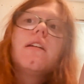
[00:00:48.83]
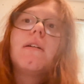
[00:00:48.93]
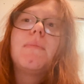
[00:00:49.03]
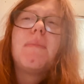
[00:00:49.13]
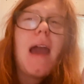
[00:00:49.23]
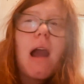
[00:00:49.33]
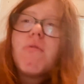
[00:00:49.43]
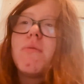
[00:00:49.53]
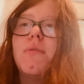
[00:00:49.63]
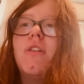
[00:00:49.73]
a
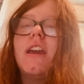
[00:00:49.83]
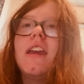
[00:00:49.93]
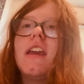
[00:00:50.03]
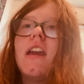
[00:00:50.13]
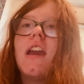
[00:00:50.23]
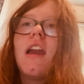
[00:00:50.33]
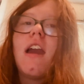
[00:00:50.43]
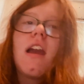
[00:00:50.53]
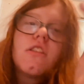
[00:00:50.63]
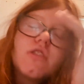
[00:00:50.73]
PowerPoint
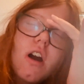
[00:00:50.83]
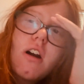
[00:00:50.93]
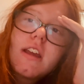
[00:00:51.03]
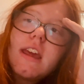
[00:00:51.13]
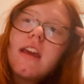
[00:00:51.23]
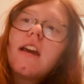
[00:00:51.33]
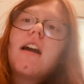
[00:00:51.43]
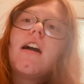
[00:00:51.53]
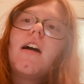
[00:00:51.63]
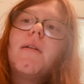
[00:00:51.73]
talking
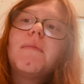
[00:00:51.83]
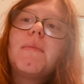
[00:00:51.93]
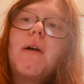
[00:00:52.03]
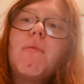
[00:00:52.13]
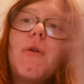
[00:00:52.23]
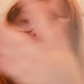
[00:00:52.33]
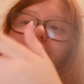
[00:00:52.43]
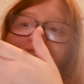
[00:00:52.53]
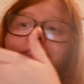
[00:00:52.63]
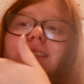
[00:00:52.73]
um, about why we should
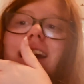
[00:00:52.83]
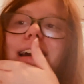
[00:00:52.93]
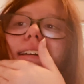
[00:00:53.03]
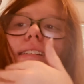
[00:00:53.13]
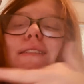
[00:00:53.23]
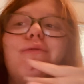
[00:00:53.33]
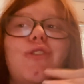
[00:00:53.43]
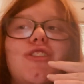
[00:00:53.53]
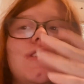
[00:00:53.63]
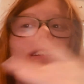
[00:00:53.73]
get this cat and it
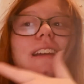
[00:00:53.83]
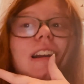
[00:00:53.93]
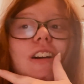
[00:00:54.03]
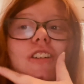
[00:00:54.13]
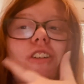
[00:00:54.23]
worked and I got